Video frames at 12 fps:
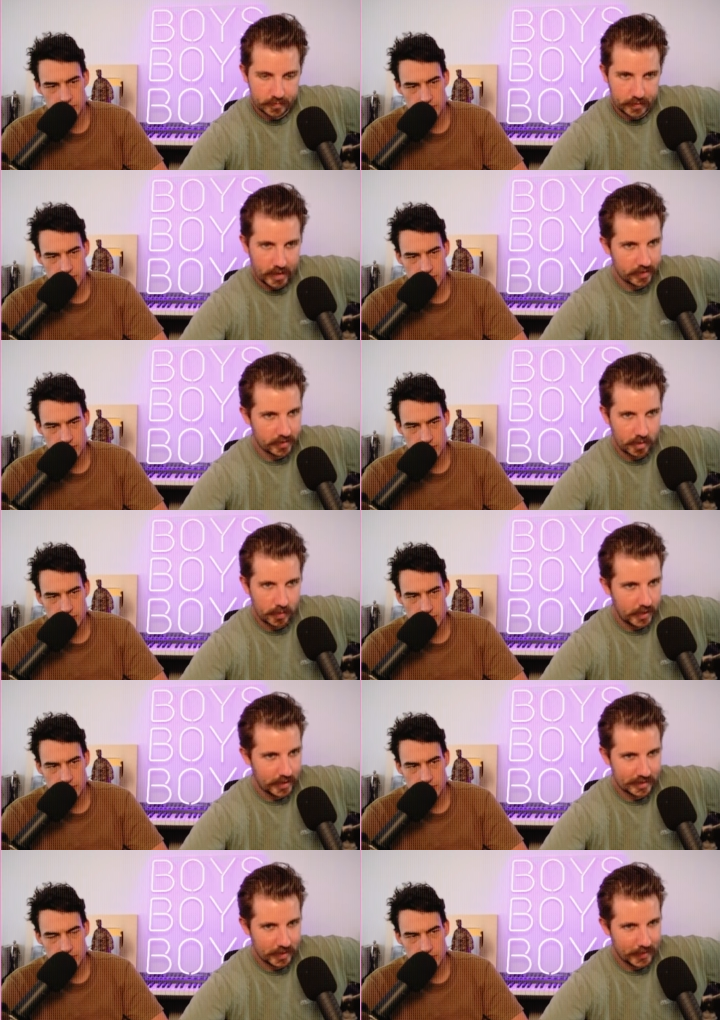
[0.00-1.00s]
Speaker 1: Yeah,
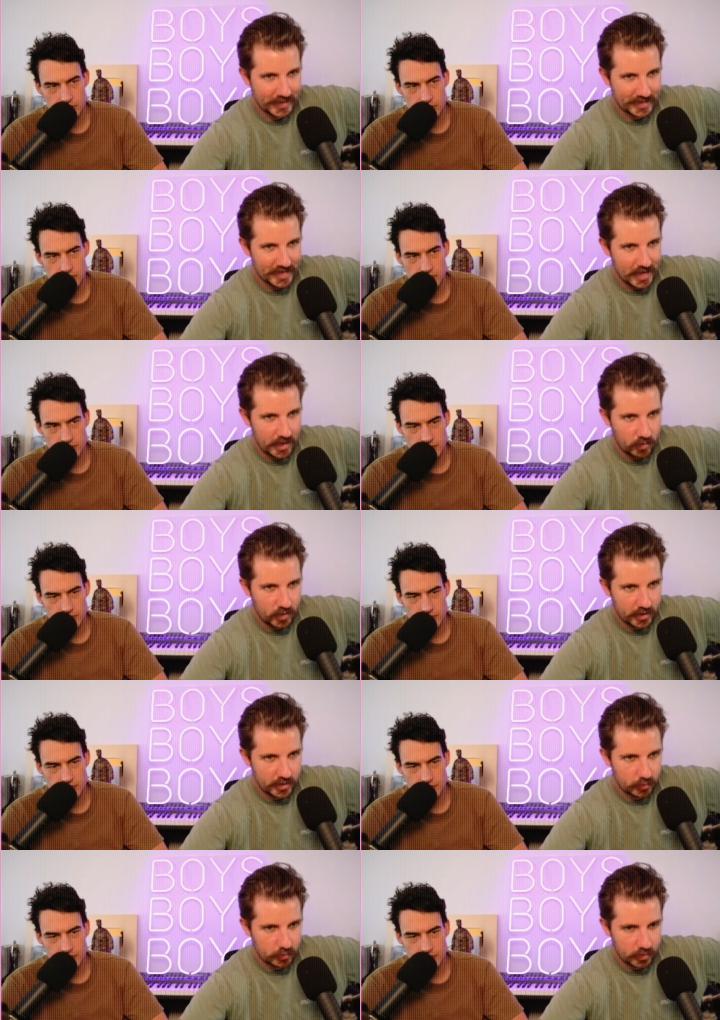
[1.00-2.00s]
it's gonna be a tight race
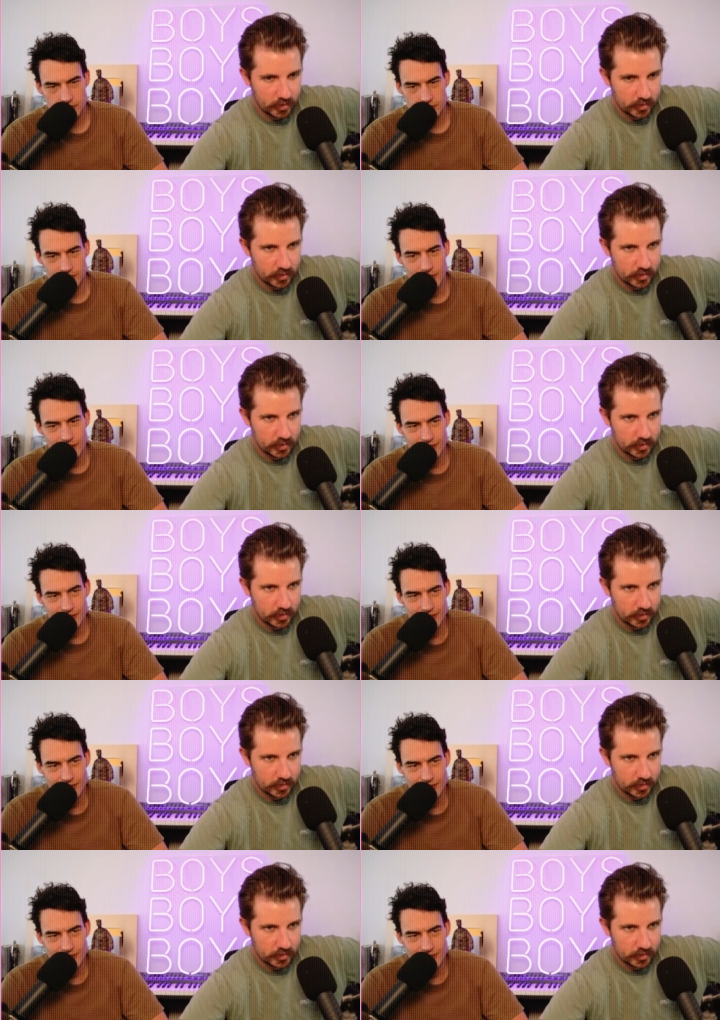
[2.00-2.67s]
between those two.